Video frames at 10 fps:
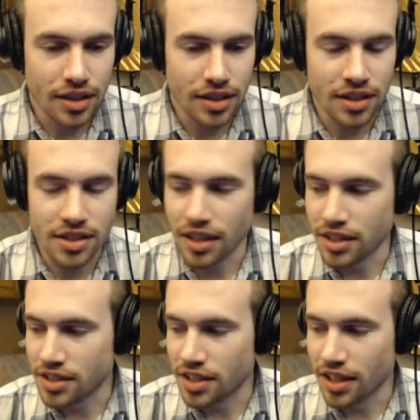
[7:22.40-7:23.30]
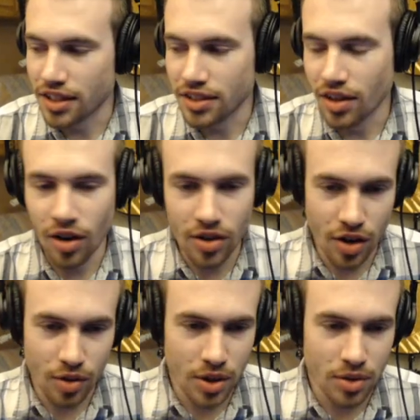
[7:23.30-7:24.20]
he's like saying, "Oh
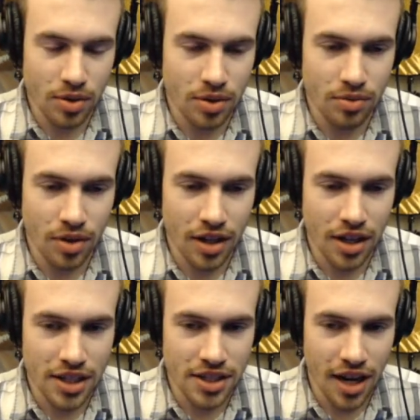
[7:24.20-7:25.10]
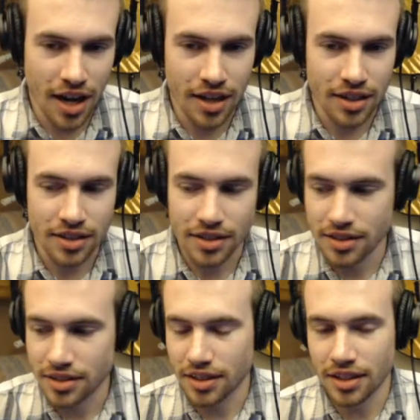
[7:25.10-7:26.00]
no, we're all gonna die,"
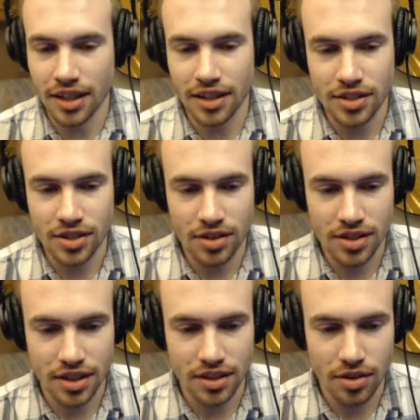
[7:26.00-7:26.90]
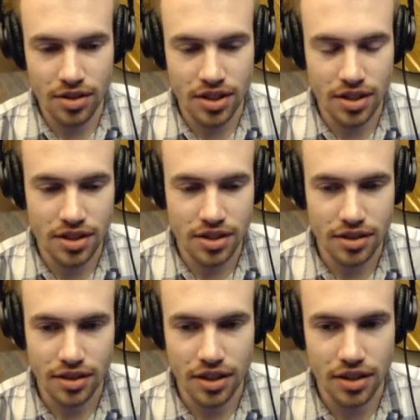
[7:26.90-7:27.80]
and then as soon as he notices
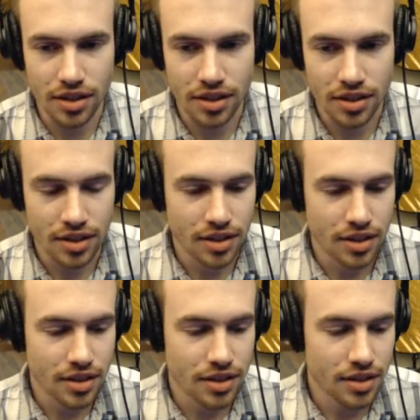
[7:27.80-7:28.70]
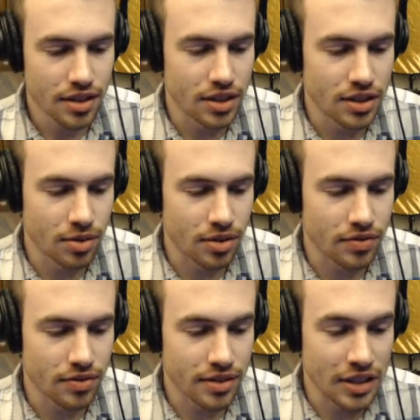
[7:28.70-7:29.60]
her, he sort of
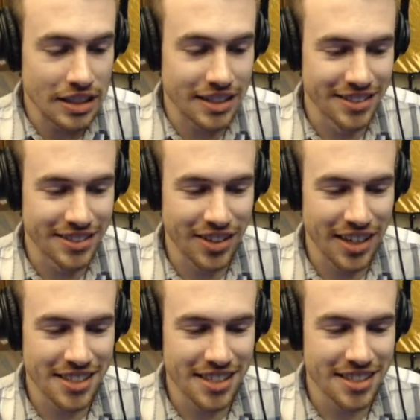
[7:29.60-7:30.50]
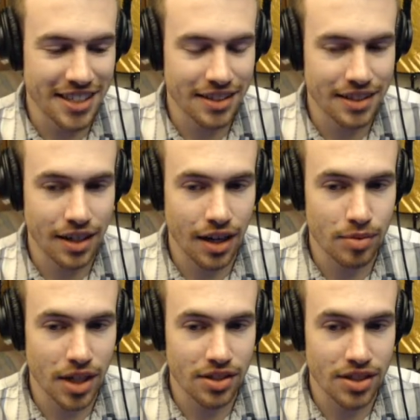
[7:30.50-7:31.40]
tries to suddenly calm
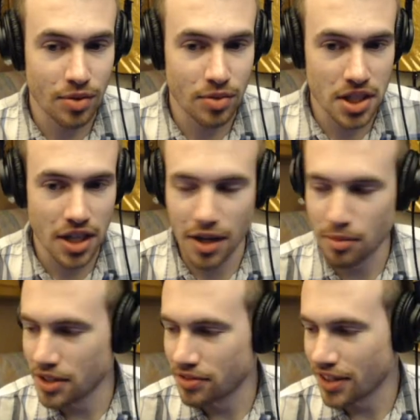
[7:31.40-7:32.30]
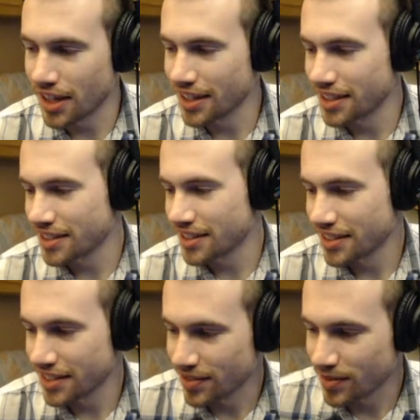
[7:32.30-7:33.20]
down and say, "We're gonna be fine."
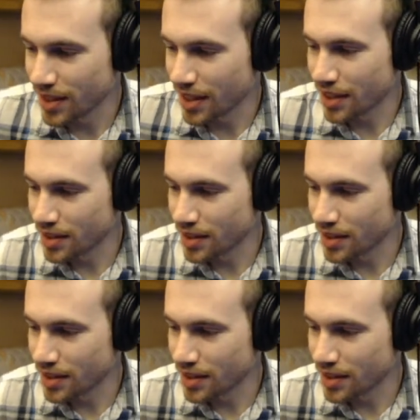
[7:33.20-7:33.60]
But yeah.